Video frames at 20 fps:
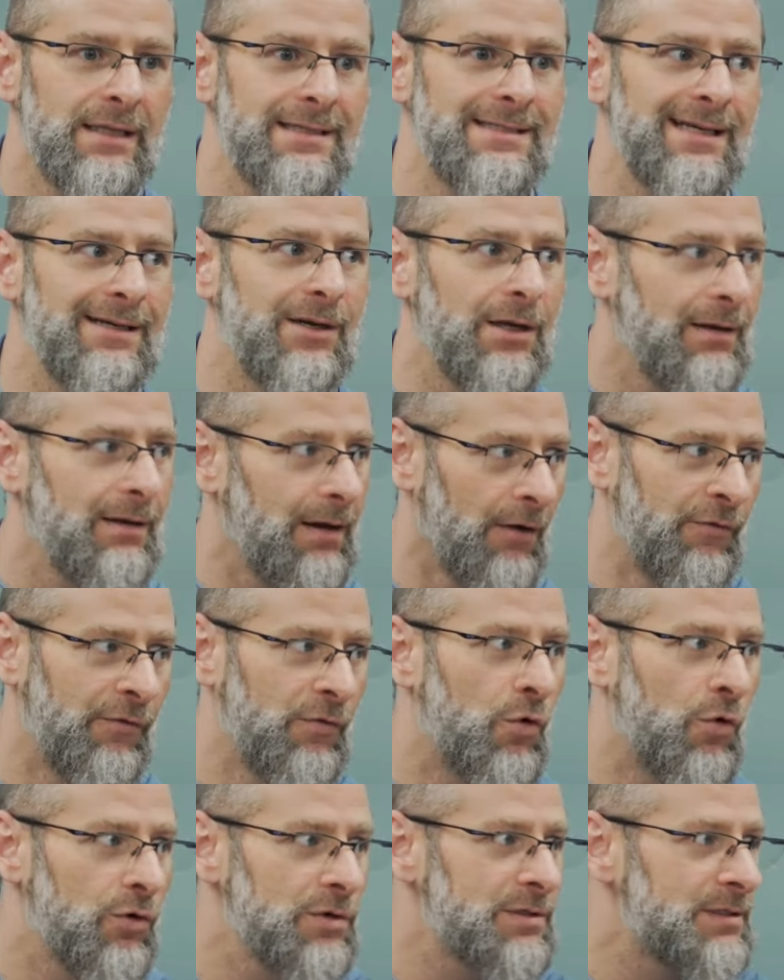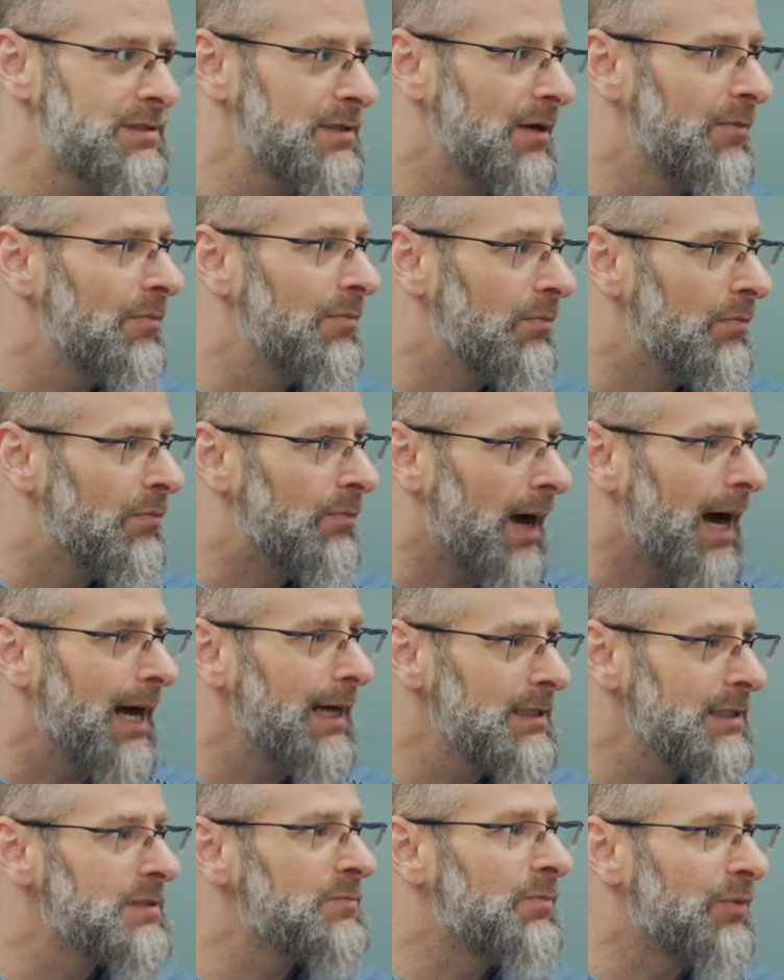They said, of course, some
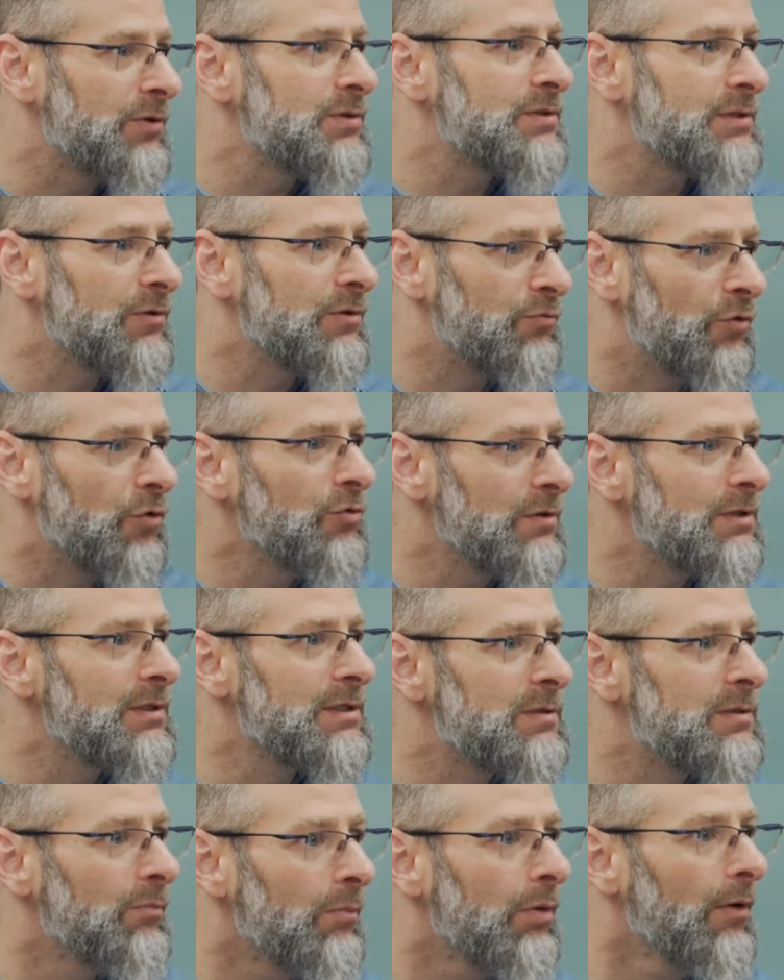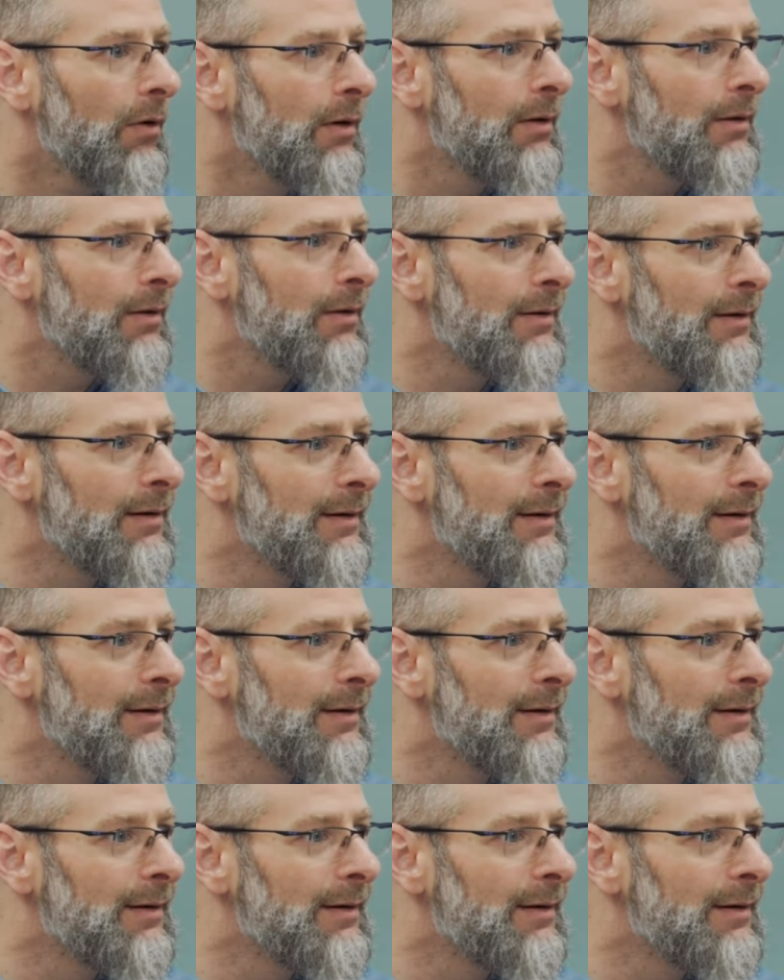pious person wrote this book.